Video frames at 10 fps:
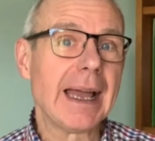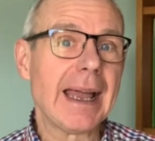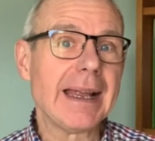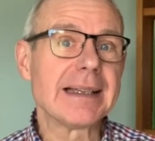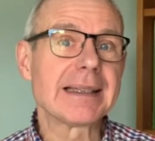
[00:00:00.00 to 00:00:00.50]

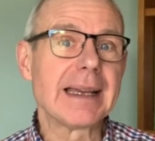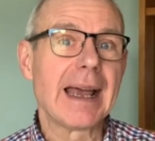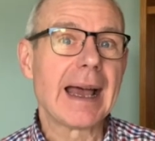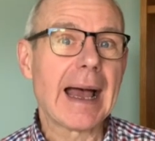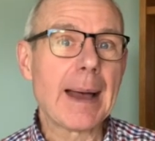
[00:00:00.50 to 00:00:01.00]
it's
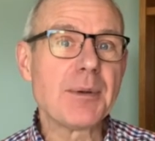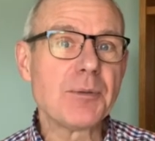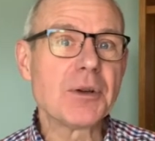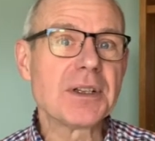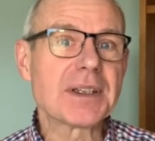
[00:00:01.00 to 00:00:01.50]

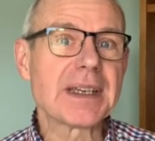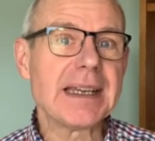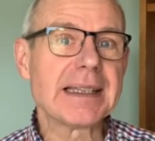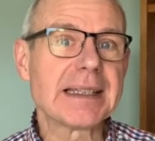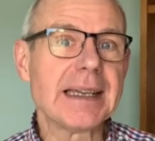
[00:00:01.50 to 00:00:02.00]

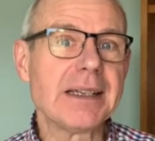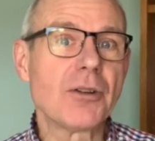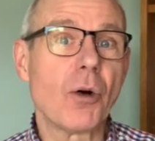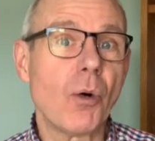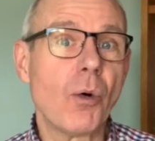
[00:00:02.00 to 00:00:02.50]

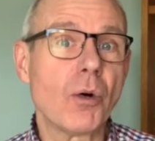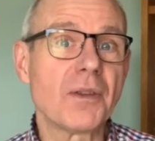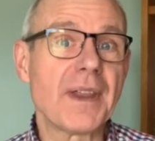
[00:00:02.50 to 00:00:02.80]
abbeywoodcc.org.